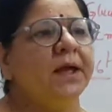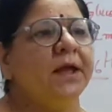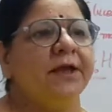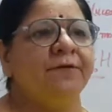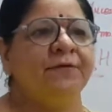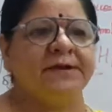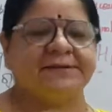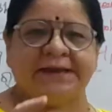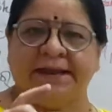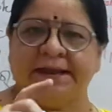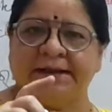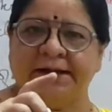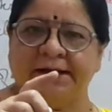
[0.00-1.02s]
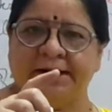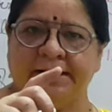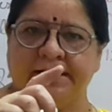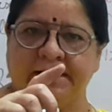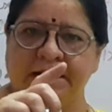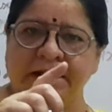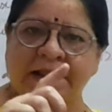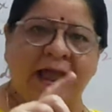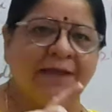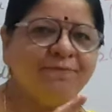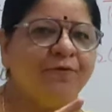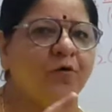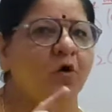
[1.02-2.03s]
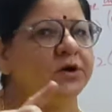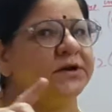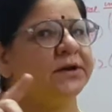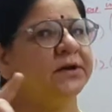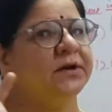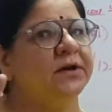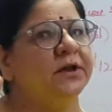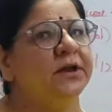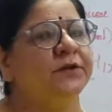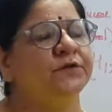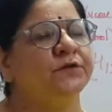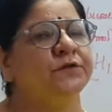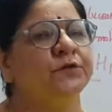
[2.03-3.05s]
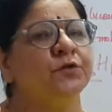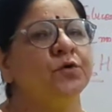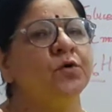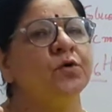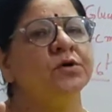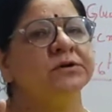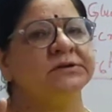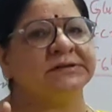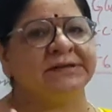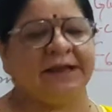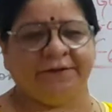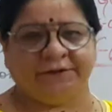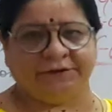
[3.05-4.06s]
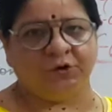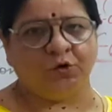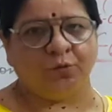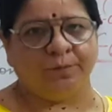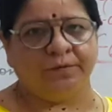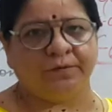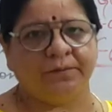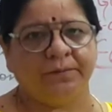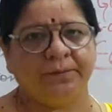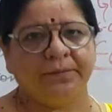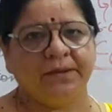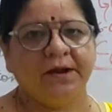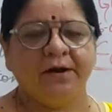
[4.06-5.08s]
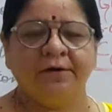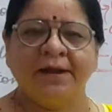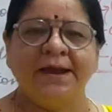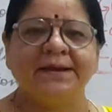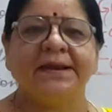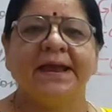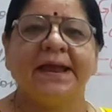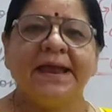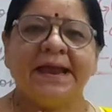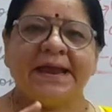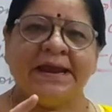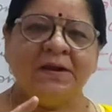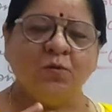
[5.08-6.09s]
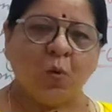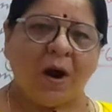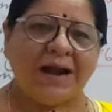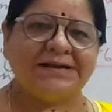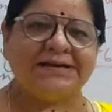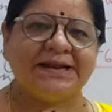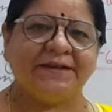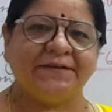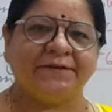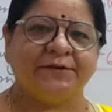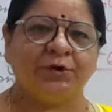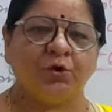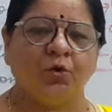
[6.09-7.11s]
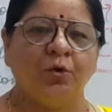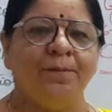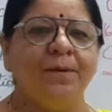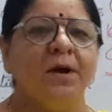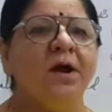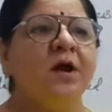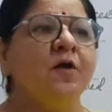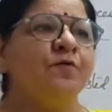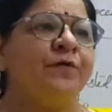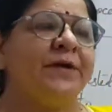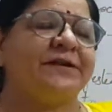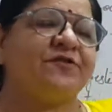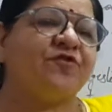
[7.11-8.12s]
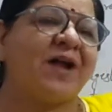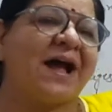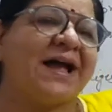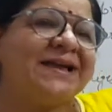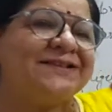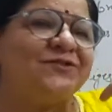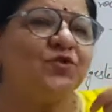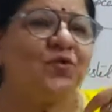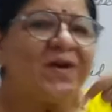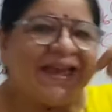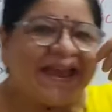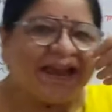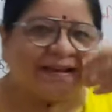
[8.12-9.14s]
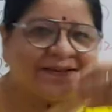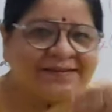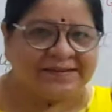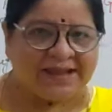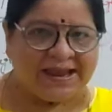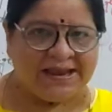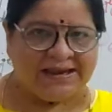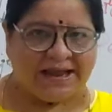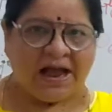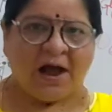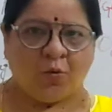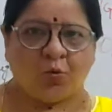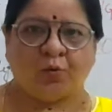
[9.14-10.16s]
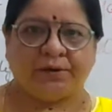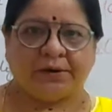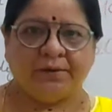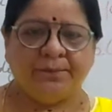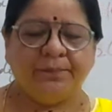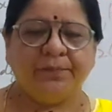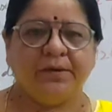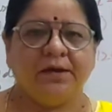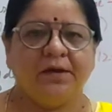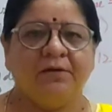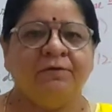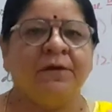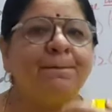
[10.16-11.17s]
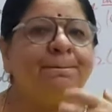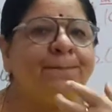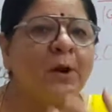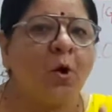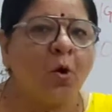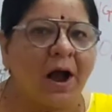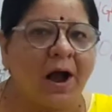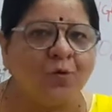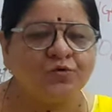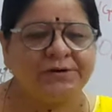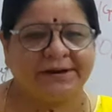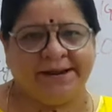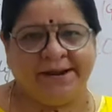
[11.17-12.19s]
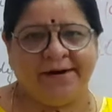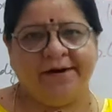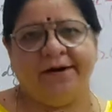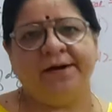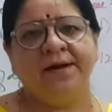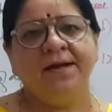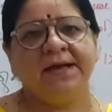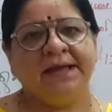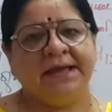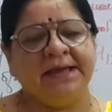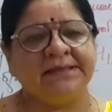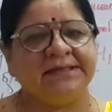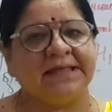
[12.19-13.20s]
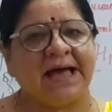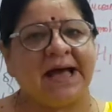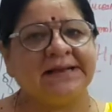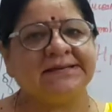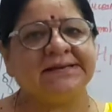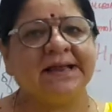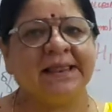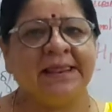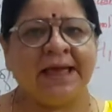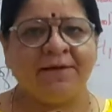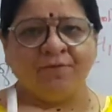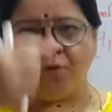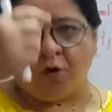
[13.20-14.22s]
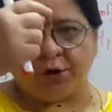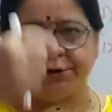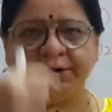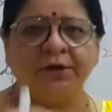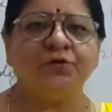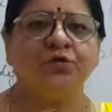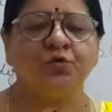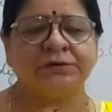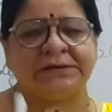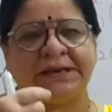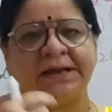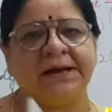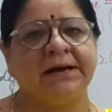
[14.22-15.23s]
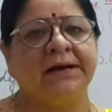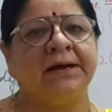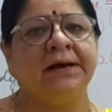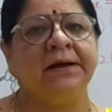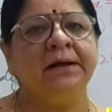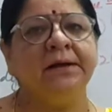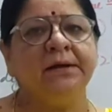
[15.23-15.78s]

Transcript: We take lime water in 2 test tubes, right? In one test tube, we try to exhale out. We blow out air in that lime water using a